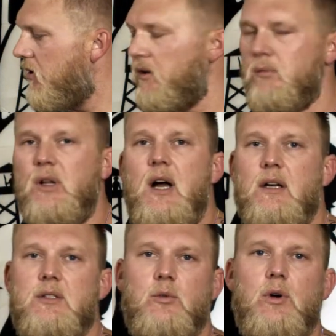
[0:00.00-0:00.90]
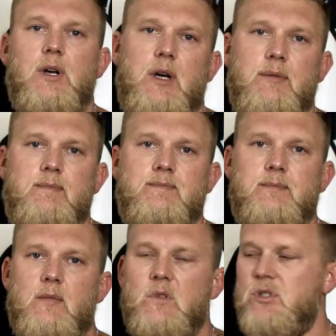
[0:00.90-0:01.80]
sturdy block to work on.
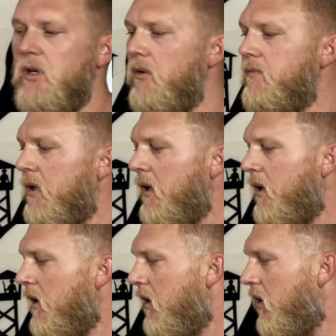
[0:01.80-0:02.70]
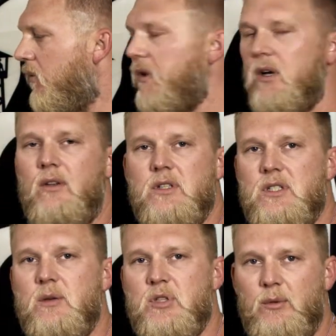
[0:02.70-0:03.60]
So hopefully all these
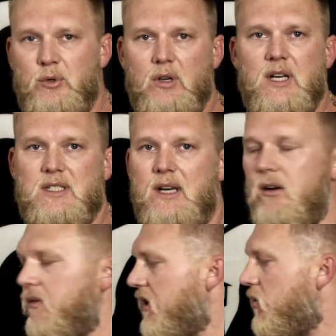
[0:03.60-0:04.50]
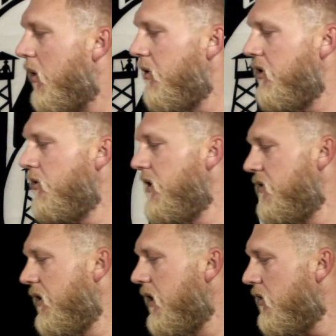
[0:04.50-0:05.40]
tips help you guys out. That's why we're doing
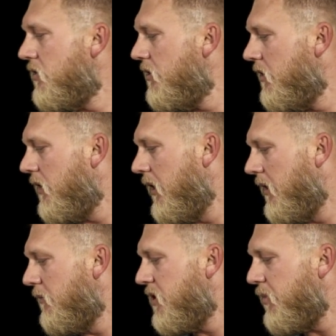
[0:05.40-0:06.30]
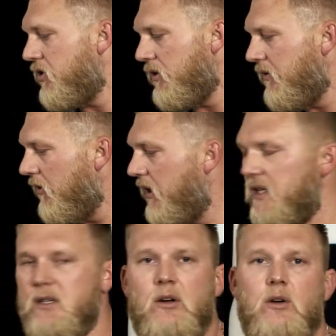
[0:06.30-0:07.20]
these videos, um, especially for you
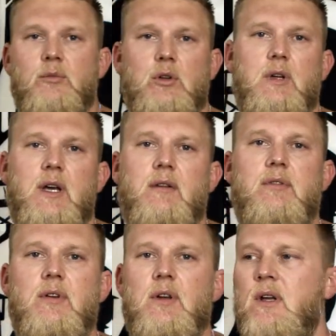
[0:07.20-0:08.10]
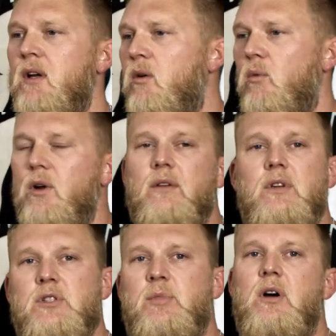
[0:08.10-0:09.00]
guys at home, you only have one of
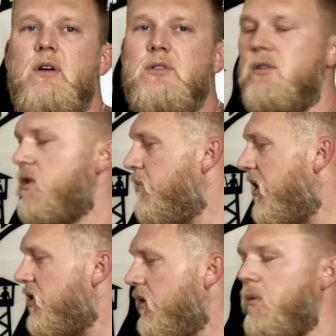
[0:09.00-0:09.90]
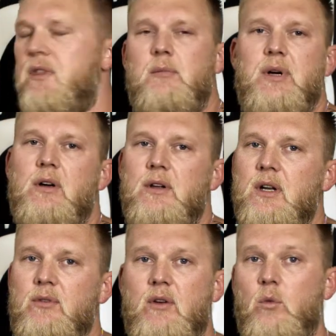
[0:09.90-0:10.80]
each part. So especially with a barrel
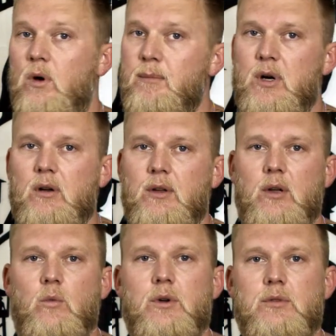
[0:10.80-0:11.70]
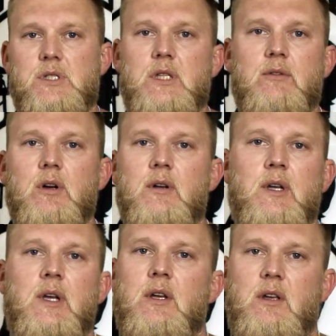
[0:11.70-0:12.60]
nut, if you have one barrel nut, one receiver,
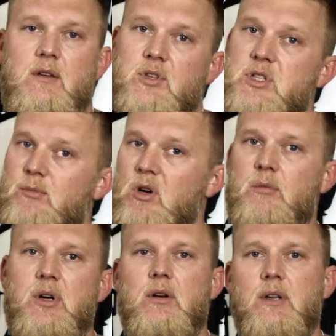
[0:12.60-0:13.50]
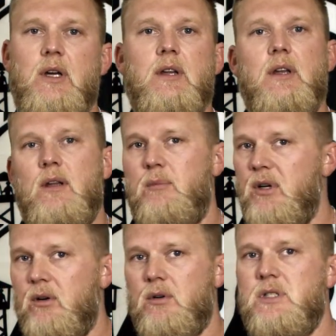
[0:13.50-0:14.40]
you have a small barrel nut and a
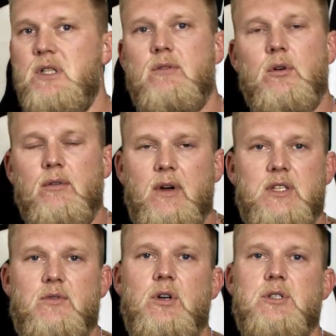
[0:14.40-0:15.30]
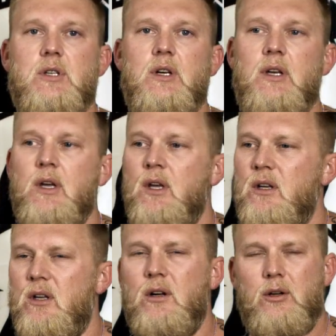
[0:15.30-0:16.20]
bigger receiver or vice versa,
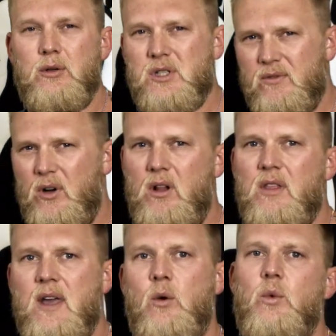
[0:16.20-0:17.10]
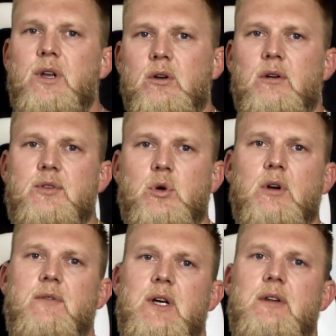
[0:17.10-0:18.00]
you don't always fall in that window of
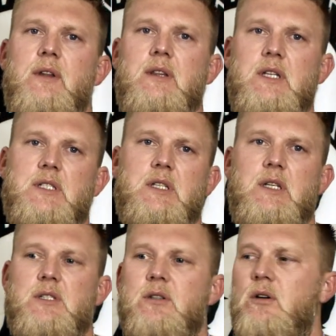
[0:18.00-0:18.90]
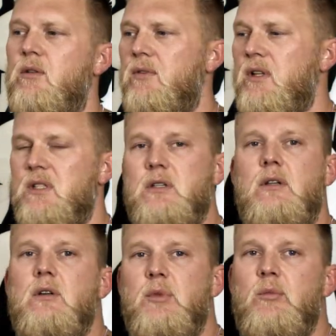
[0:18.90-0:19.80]
torque value that they say. So hopefully this is a
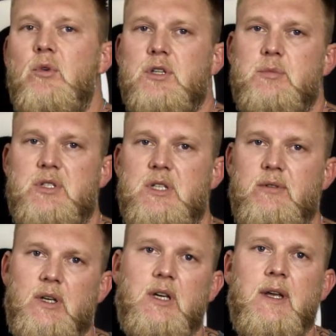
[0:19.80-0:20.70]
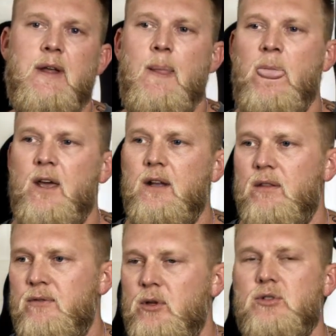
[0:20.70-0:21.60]
little bit more specific. And
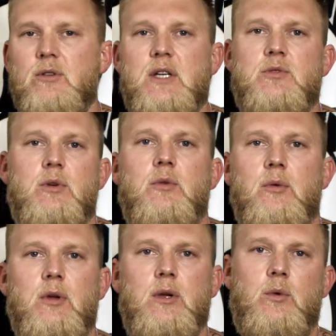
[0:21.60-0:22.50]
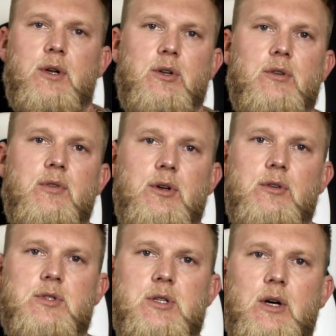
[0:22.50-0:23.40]
in the future, that's what we really want to do for
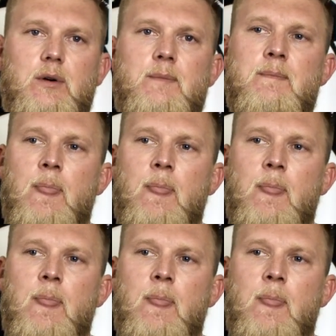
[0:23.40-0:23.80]
you. So